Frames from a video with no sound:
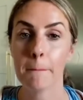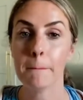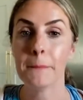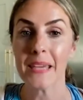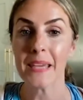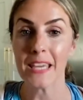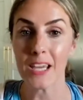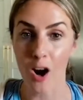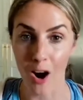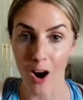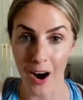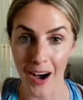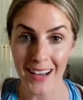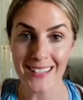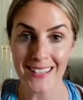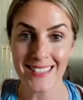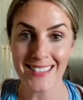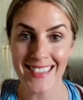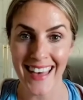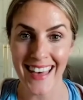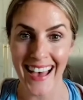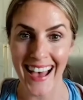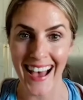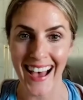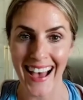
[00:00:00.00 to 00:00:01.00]
Beyond
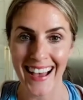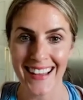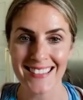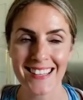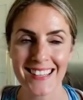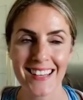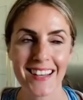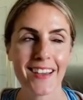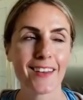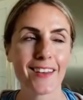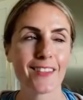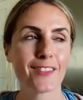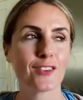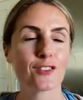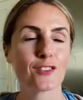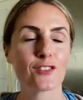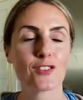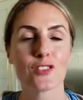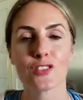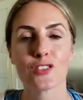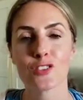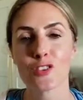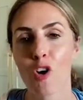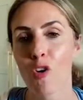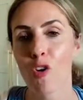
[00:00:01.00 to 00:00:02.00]
that, there's
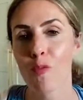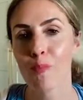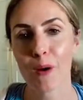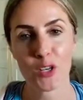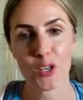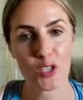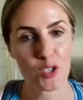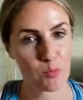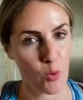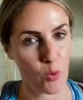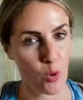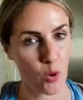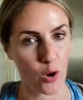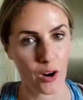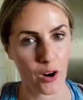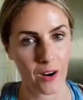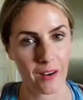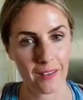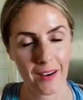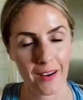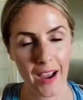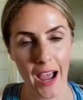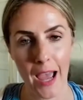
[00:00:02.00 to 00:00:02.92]
so much more.